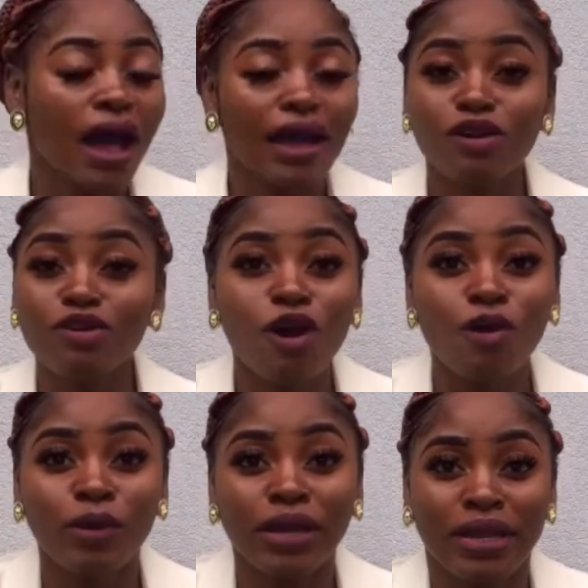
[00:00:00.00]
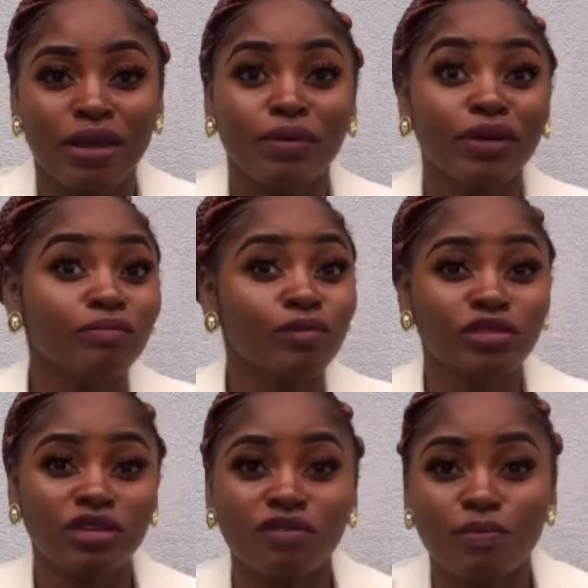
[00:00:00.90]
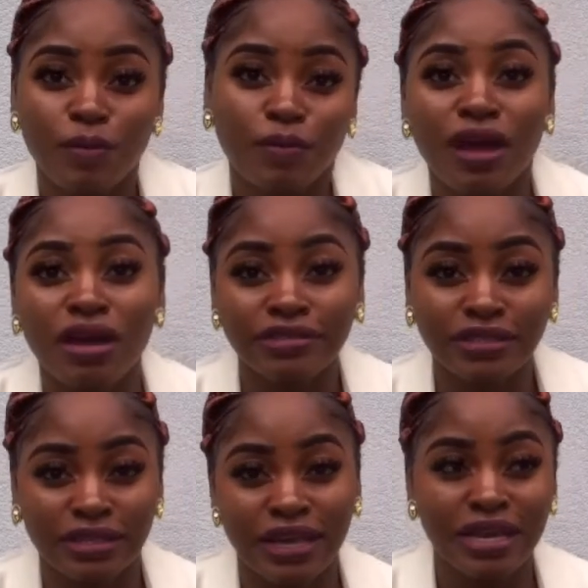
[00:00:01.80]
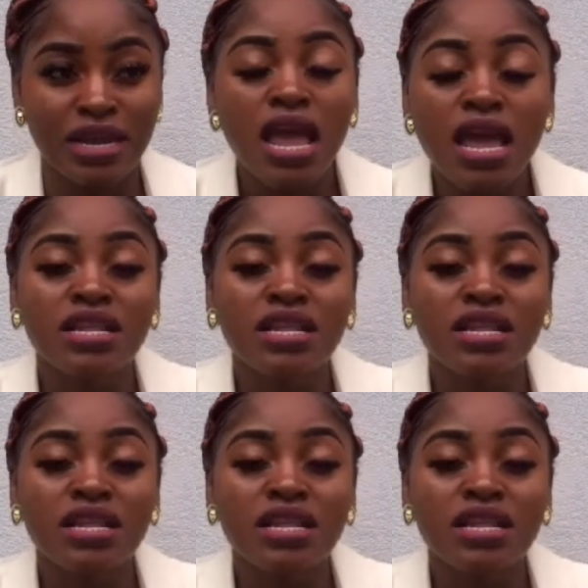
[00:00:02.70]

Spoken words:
I don't know really, but most of the people I've seen,